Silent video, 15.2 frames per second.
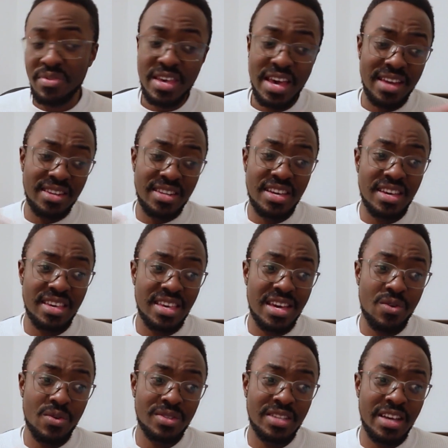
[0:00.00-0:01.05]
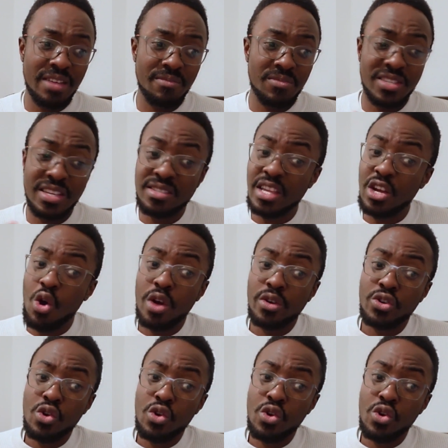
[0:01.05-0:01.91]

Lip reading: The idea here is that since they can't